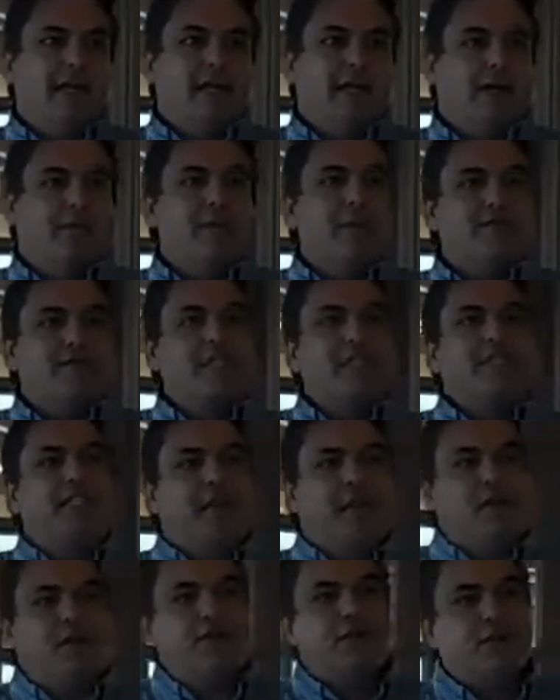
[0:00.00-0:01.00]
we have to
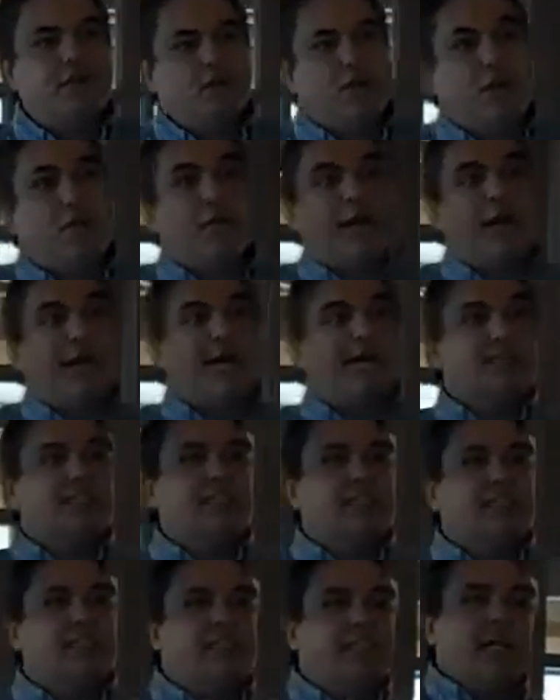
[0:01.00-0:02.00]
delve into our past
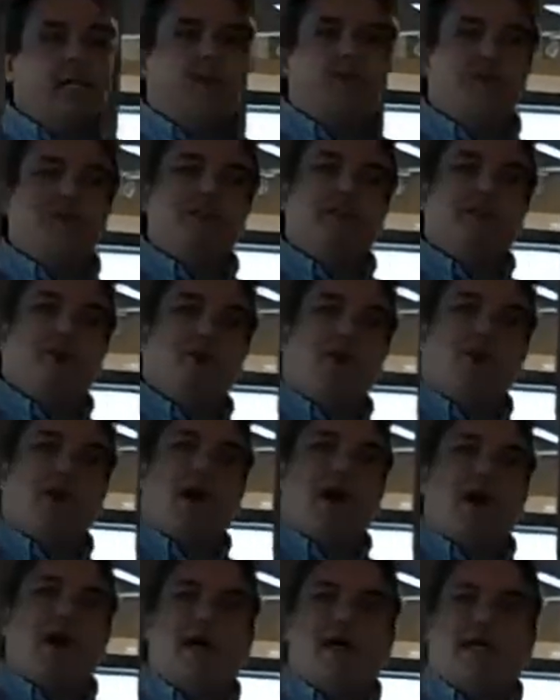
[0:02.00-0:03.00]
and delve into
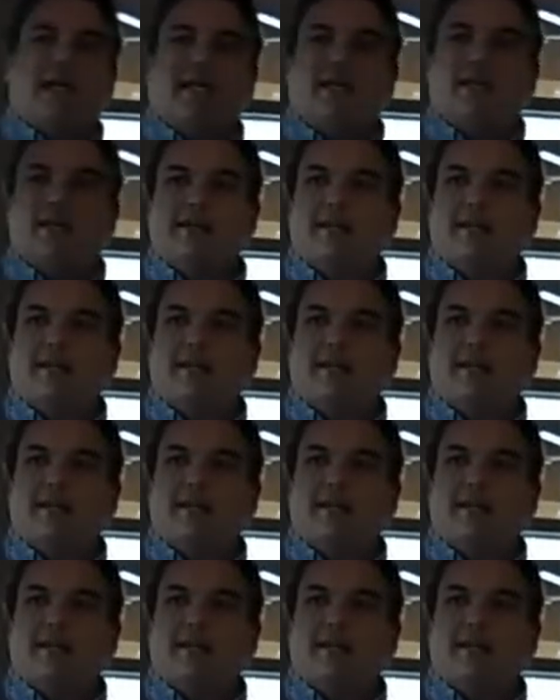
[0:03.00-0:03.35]
why